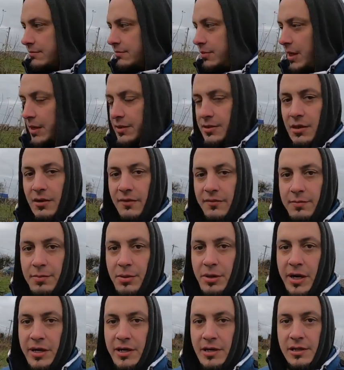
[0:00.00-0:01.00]
plenty of
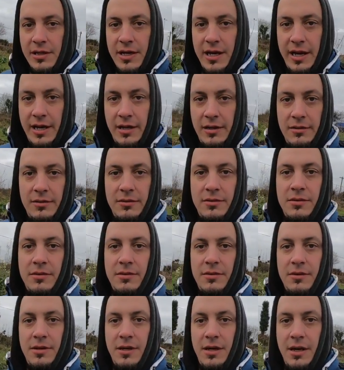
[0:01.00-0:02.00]
perennial kale,
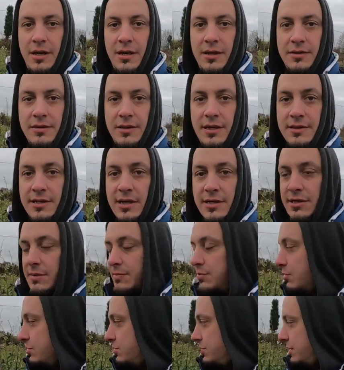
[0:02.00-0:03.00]
and that's actually
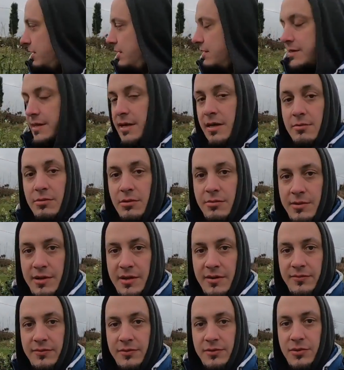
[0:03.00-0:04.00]
Portuguese kale, but we
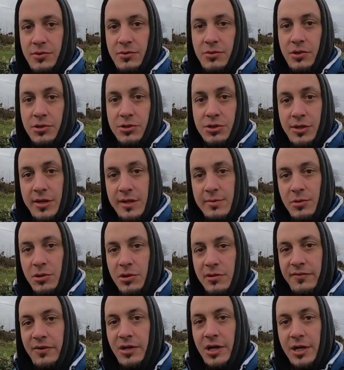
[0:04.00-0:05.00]
have 2 or 3
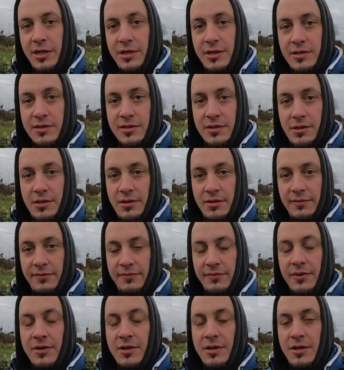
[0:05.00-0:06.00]
more varieties of